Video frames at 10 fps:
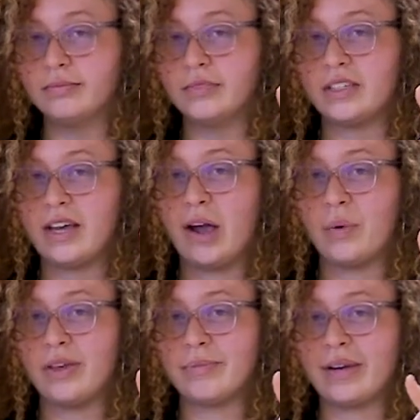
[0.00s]
Say it
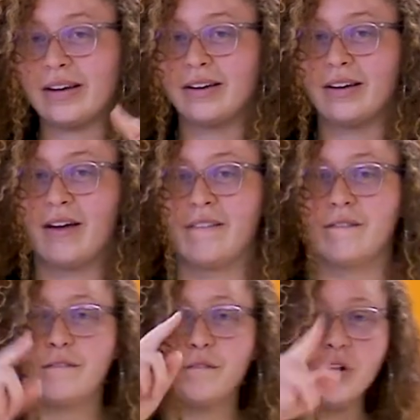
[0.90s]
with me.
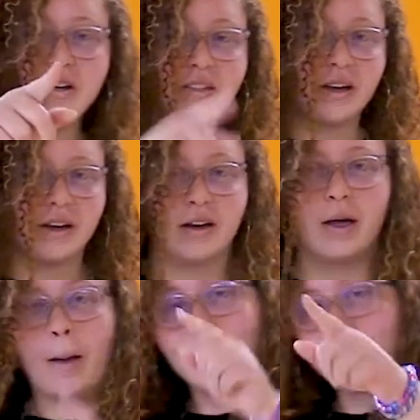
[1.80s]
Freezing
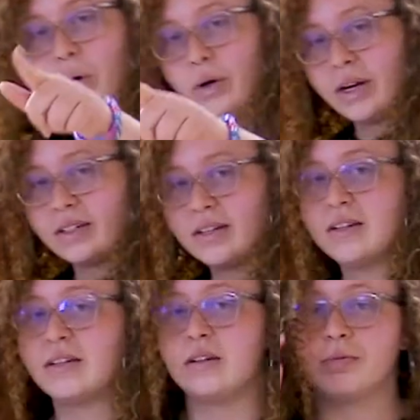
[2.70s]
point
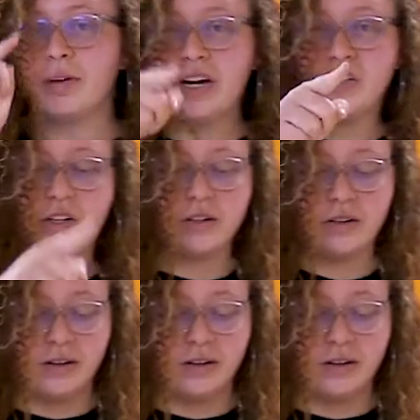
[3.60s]
depression.